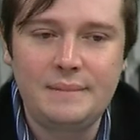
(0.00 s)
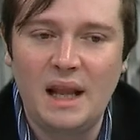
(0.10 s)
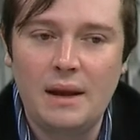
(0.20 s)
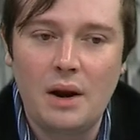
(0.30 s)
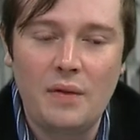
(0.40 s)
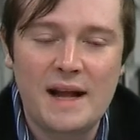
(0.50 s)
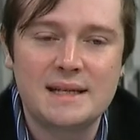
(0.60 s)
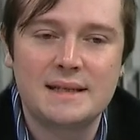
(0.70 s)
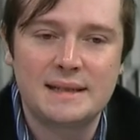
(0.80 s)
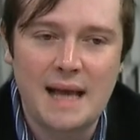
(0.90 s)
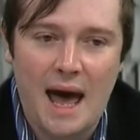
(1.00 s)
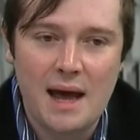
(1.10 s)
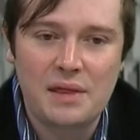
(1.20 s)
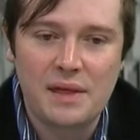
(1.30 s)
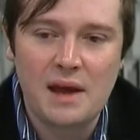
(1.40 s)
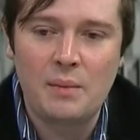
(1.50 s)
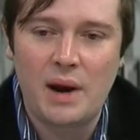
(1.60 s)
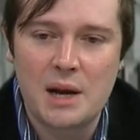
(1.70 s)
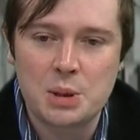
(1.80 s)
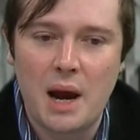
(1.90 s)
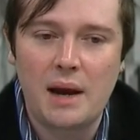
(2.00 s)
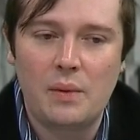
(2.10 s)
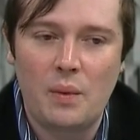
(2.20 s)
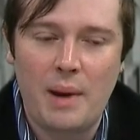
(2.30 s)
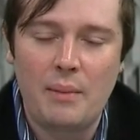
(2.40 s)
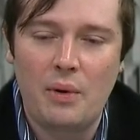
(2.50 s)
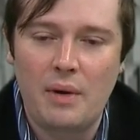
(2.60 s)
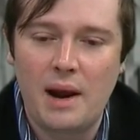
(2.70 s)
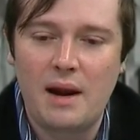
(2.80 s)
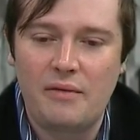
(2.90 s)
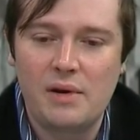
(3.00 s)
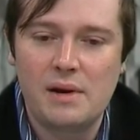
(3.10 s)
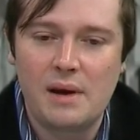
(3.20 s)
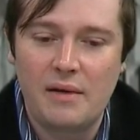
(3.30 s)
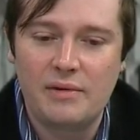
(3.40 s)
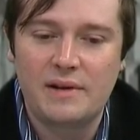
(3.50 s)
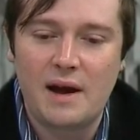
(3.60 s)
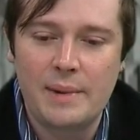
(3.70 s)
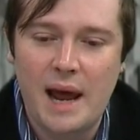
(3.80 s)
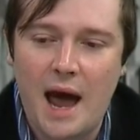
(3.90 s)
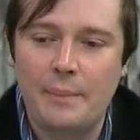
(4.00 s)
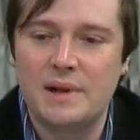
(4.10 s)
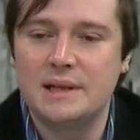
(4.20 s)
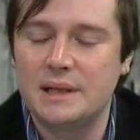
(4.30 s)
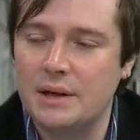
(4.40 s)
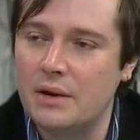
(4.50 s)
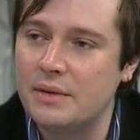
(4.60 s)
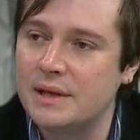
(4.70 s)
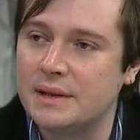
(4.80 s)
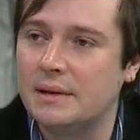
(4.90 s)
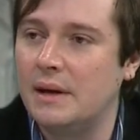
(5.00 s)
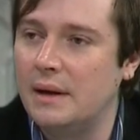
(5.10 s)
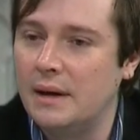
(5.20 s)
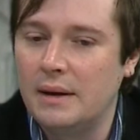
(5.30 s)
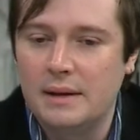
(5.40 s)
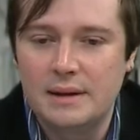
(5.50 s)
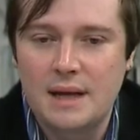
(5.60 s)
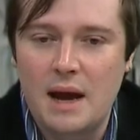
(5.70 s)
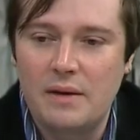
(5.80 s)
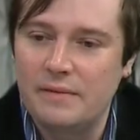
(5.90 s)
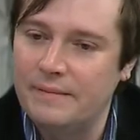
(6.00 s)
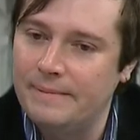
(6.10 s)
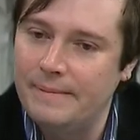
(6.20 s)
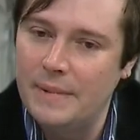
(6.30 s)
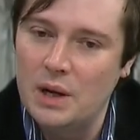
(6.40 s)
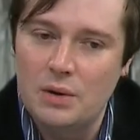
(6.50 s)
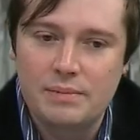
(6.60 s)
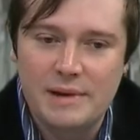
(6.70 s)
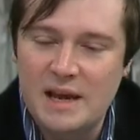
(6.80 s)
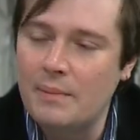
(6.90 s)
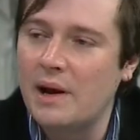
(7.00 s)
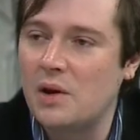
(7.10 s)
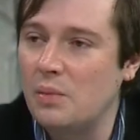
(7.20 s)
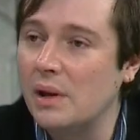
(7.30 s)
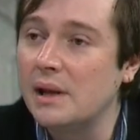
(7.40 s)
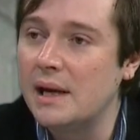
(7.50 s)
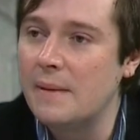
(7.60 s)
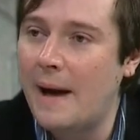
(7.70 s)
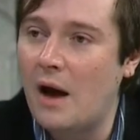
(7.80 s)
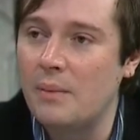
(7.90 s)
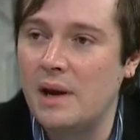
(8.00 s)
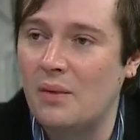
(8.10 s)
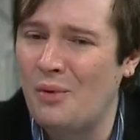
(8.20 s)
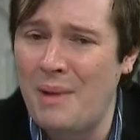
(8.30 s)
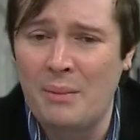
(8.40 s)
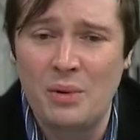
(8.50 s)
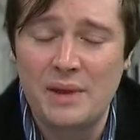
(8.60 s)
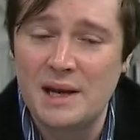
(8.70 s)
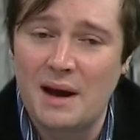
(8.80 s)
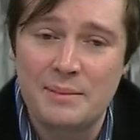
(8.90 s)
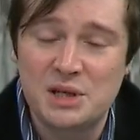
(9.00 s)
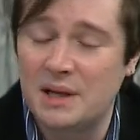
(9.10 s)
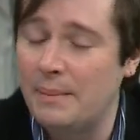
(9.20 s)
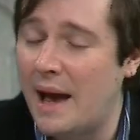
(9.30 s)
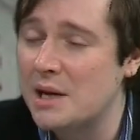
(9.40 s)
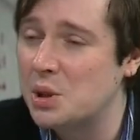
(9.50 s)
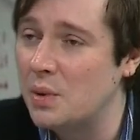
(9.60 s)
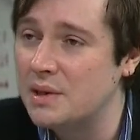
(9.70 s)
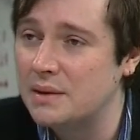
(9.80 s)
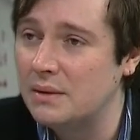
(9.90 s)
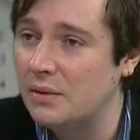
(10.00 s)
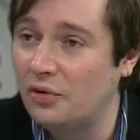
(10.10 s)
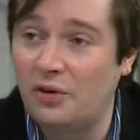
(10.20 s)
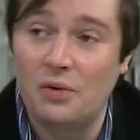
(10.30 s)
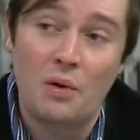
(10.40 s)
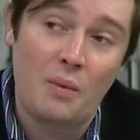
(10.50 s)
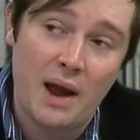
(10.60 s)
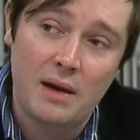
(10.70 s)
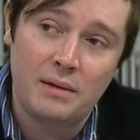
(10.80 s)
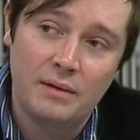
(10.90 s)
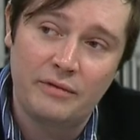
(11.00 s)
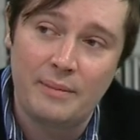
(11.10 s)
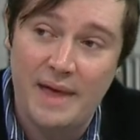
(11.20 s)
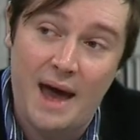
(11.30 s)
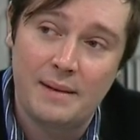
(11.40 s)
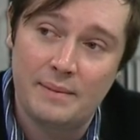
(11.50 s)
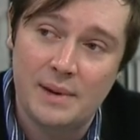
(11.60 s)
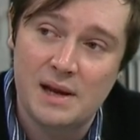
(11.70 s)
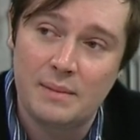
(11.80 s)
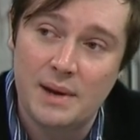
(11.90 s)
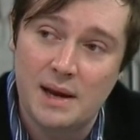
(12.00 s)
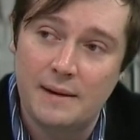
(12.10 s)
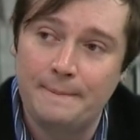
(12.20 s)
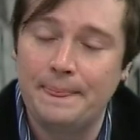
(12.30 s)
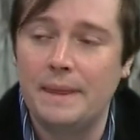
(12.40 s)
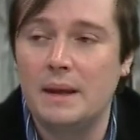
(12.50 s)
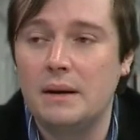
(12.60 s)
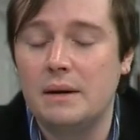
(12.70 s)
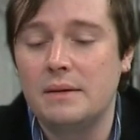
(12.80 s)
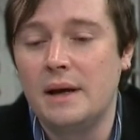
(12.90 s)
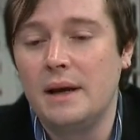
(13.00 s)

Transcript: you know, that's a sad thing, but I try to remember at every time it happens, you know, this kind of, you know, keep my humility about me and remember that I'm just a bad choice or two away from that being me, you know.